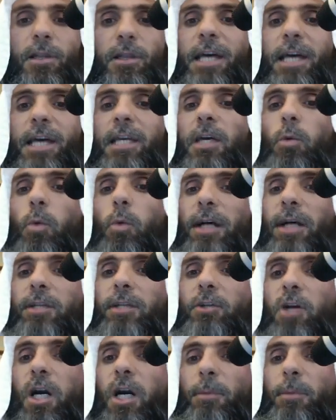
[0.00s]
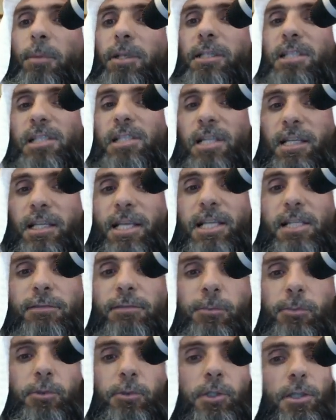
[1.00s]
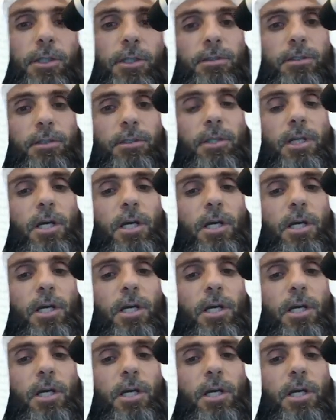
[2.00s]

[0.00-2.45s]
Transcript: like a white garment is cleansed from dirt.